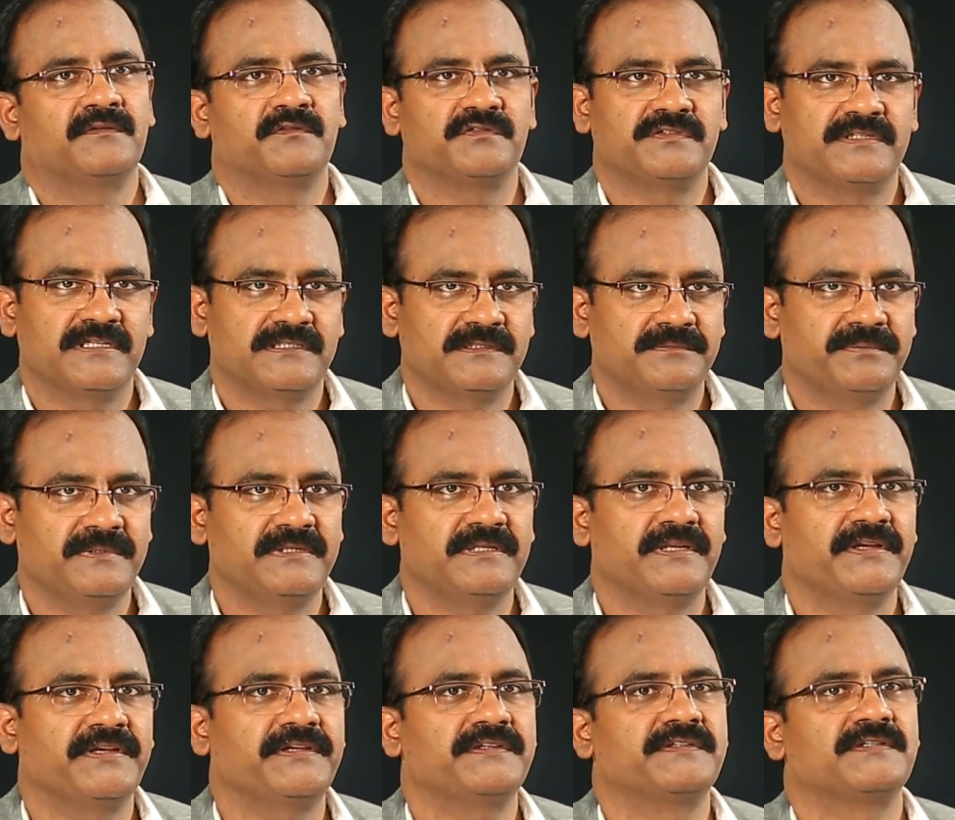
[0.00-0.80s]
which has
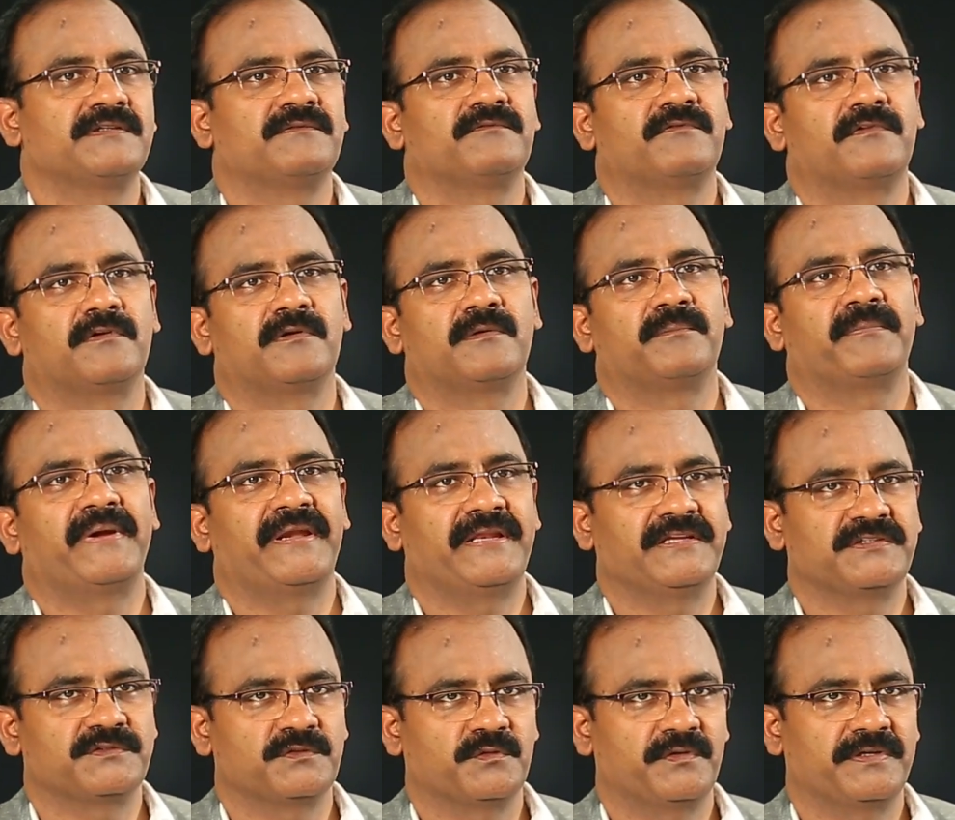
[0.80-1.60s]
been the reason for
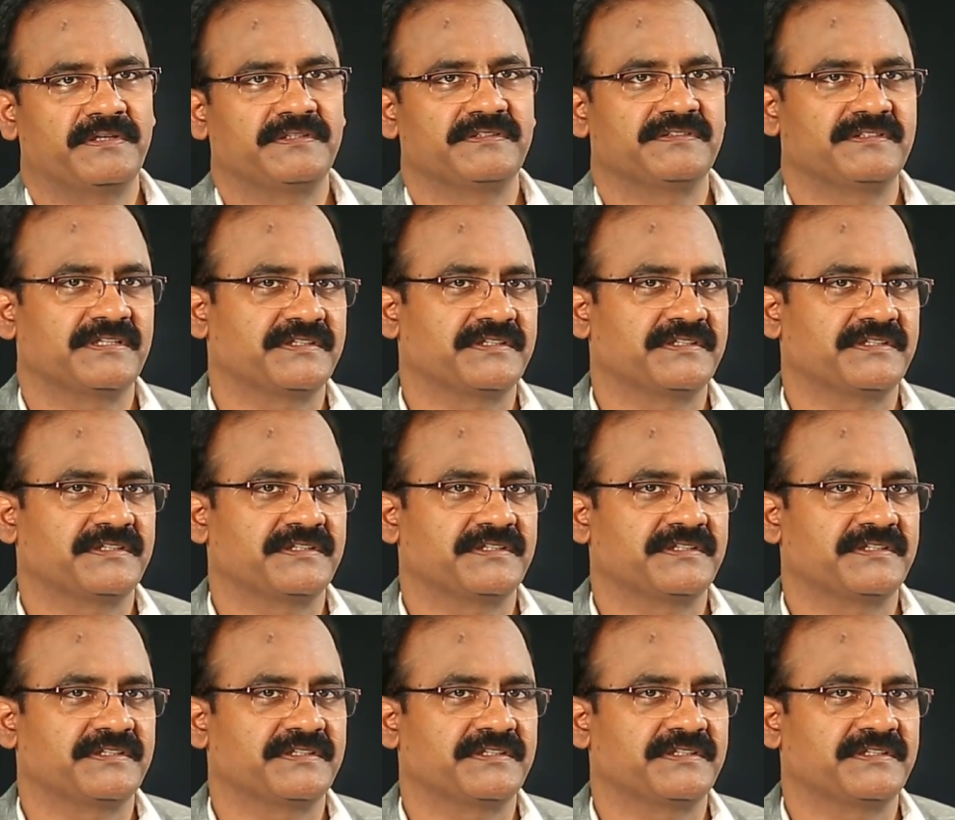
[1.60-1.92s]
many students'